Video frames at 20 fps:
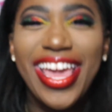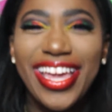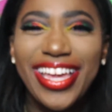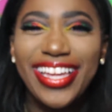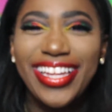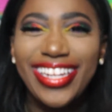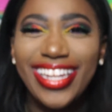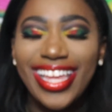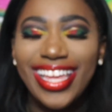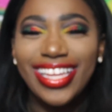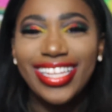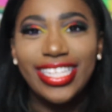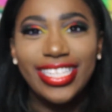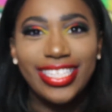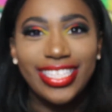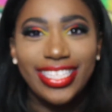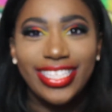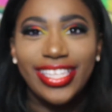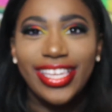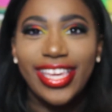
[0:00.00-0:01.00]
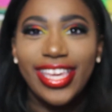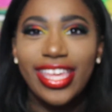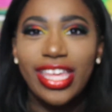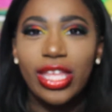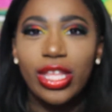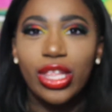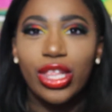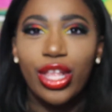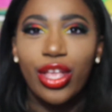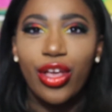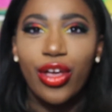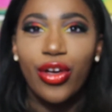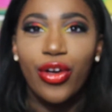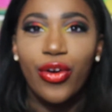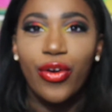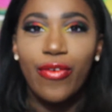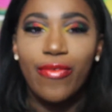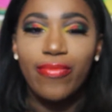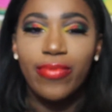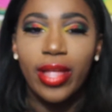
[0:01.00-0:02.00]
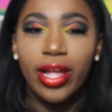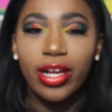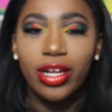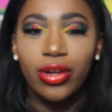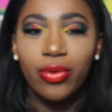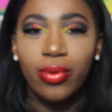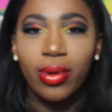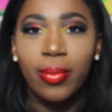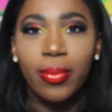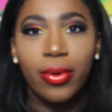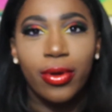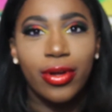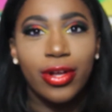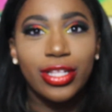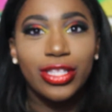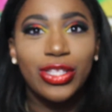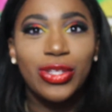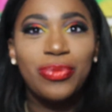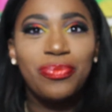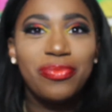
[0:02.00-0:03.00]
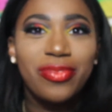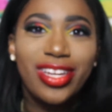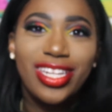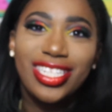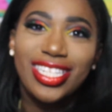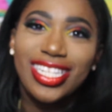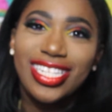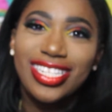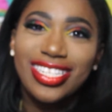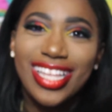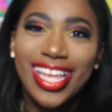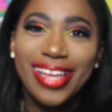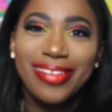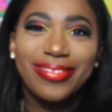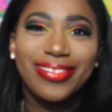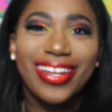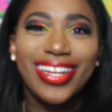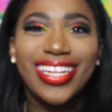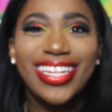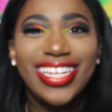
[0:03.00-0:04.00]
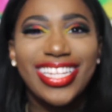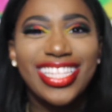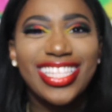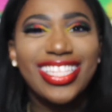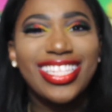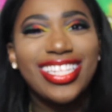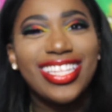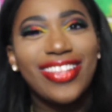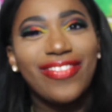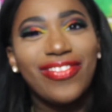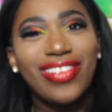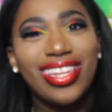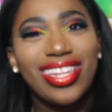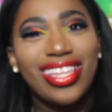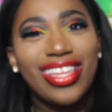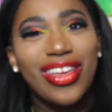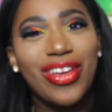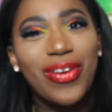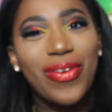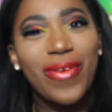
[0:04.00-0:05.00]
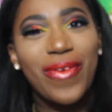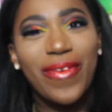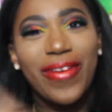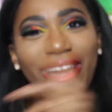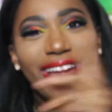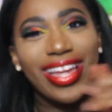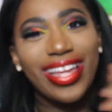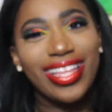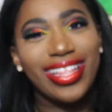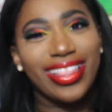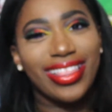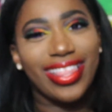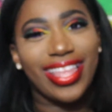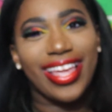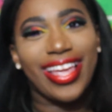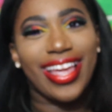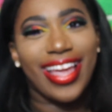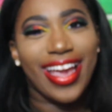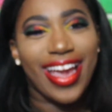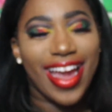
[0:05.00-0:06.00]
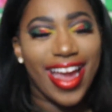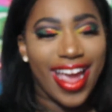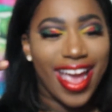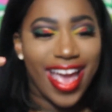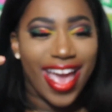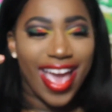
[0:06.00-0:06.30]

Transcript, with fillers: and yeah so I'm not gonna ramble on too much let's just hop straight into this video right there